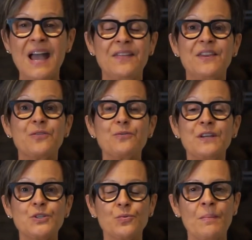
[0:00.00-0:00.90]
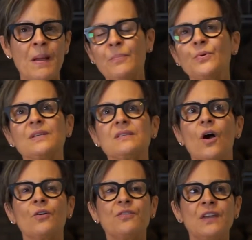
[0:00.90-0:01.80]
The other thing to remember
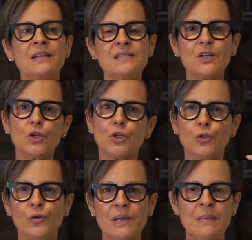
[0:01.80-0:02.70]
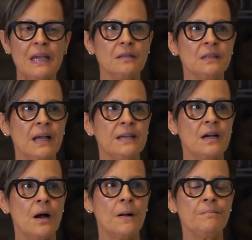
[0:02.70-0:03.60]
are things that are creamy, like
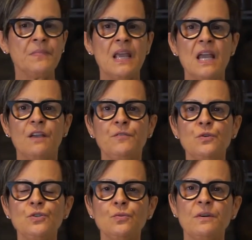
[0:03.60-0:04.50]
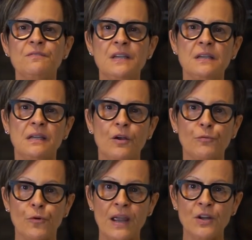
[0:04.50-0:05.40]
if you do a vegan
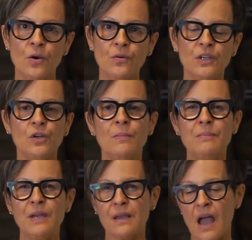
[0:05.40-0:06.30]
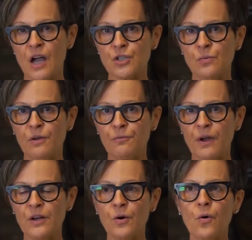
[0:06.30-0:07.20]
Alfredo, maybe a cashew
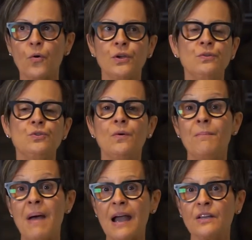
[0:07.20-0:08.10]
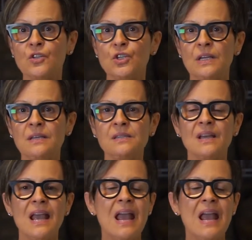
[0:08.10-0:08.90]
Alfredo, or you do a mac and cheese